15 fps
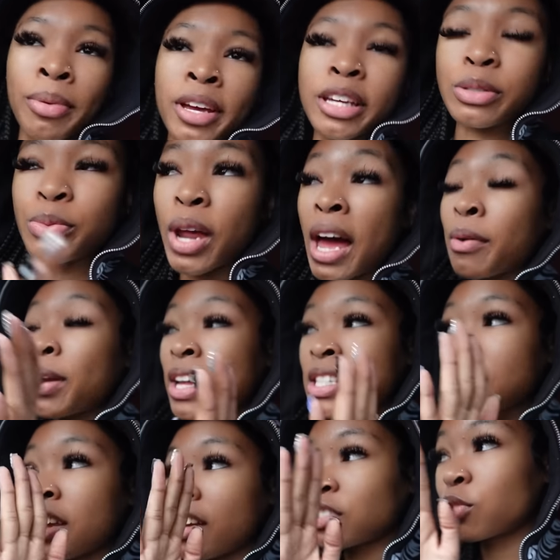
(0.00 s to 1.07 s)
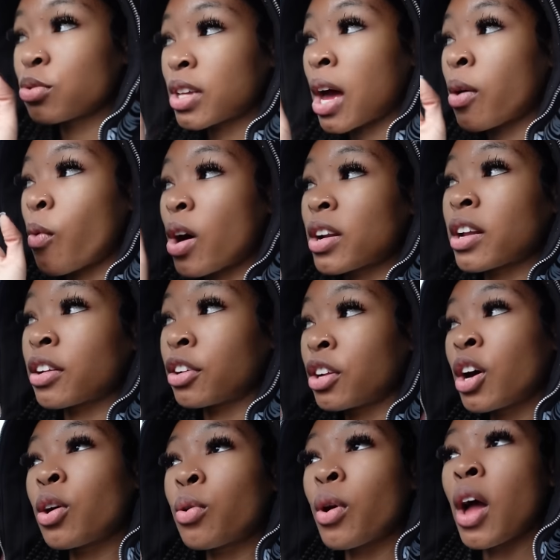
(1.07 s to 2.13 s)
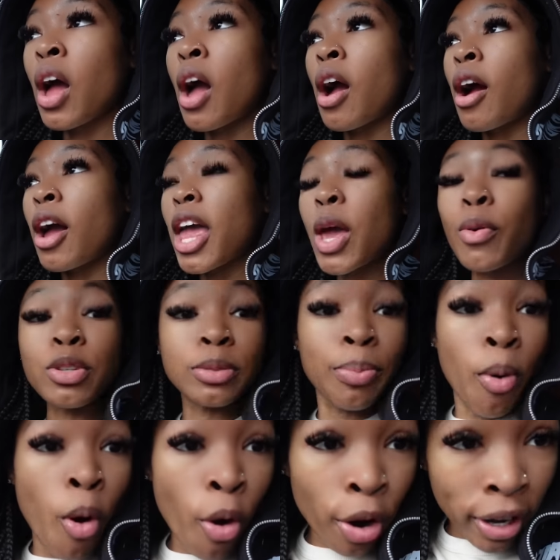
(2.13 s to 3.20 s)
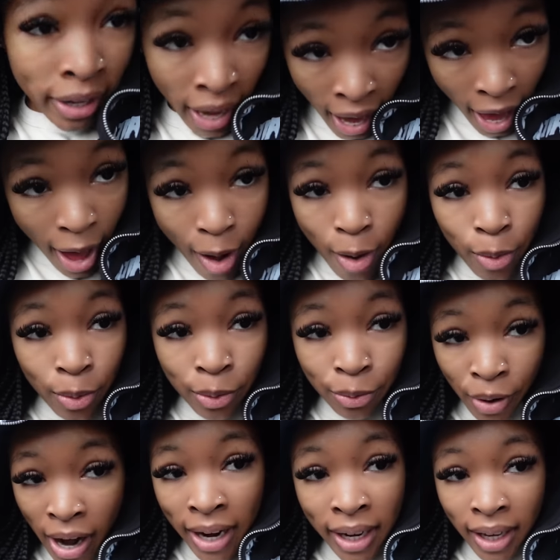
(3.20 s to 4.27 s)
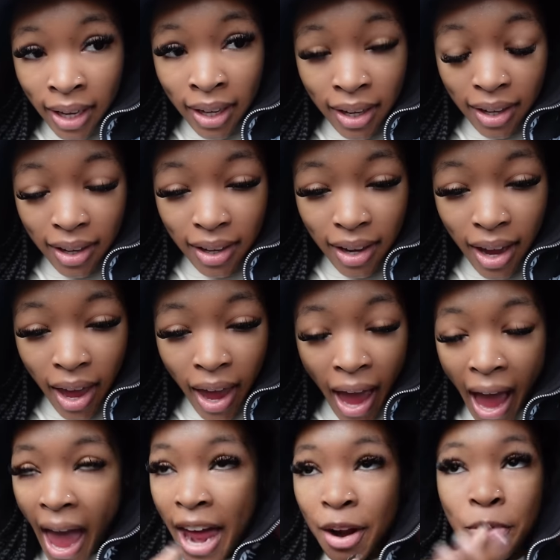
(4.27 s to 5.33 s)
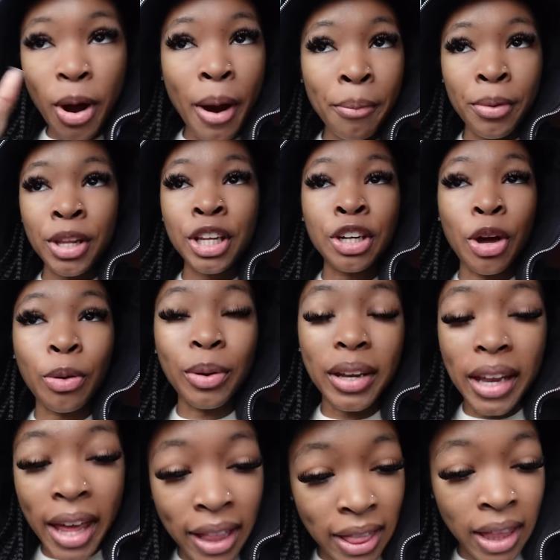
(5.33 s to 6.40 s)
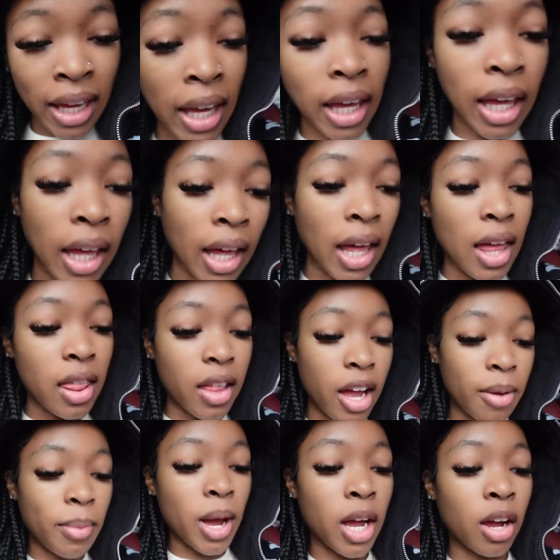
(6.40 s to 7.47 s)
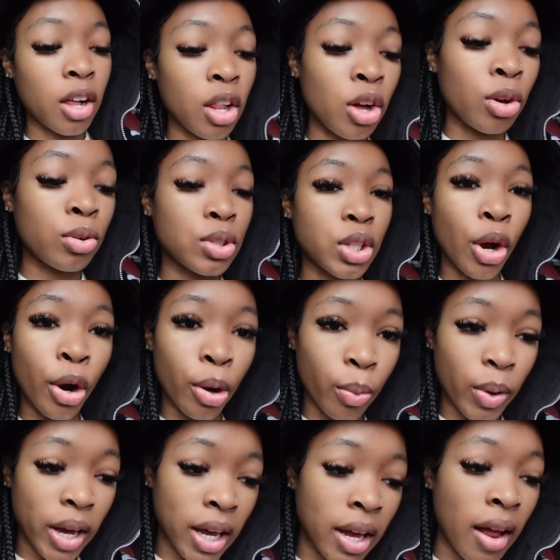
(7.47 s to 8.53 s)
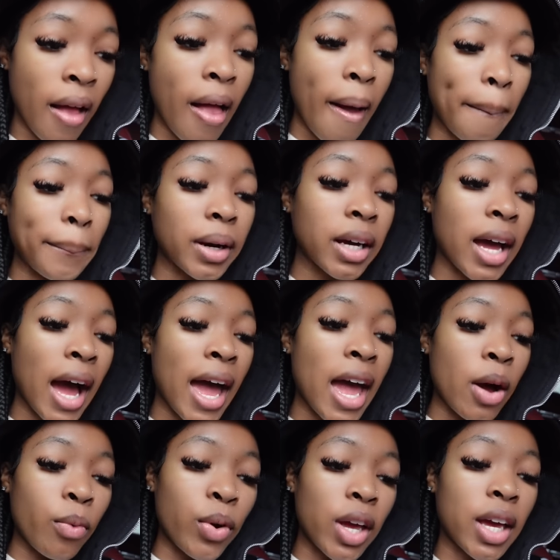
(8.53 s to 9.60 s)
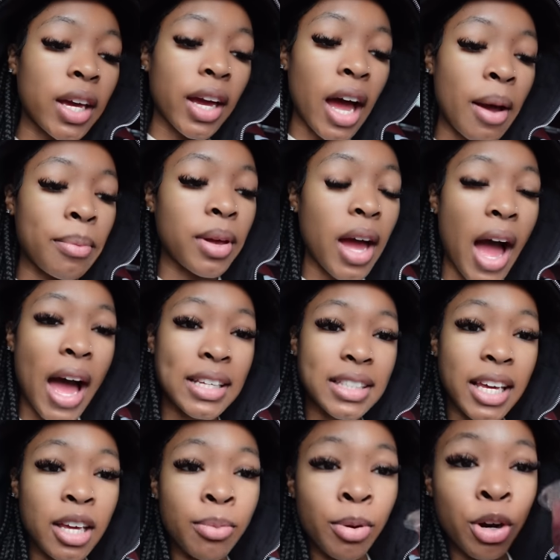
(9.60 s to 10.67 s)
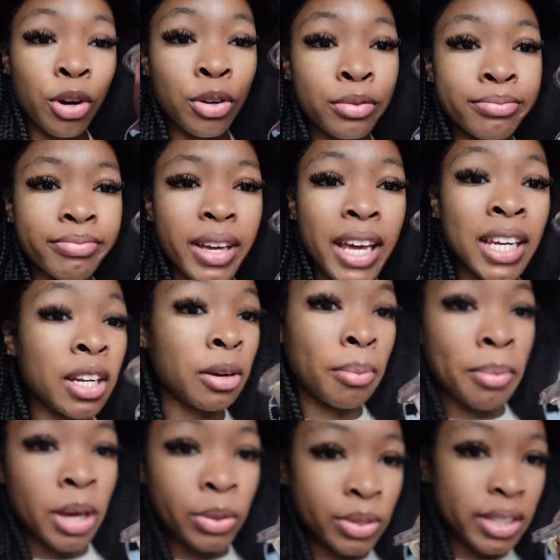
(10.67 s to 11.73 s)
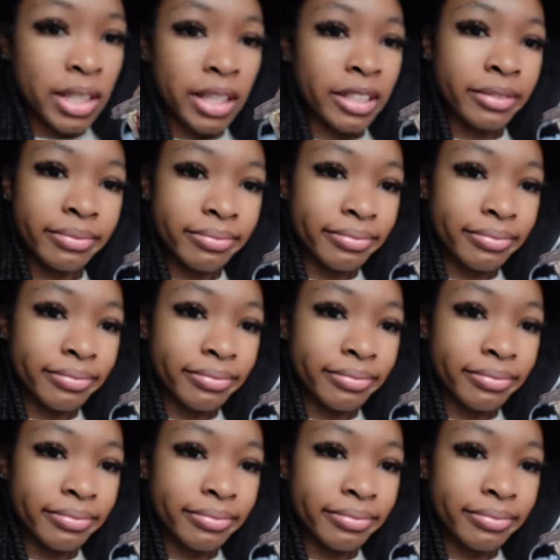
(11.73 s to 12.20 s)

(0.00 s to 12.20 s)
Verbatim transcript: because I, when I tell you as soon as I walked out the door, it was pouring down, raining. I had no umbrella, no nothing. Like my clothes are wet. But I had went and got me an acai bowl. It done melted.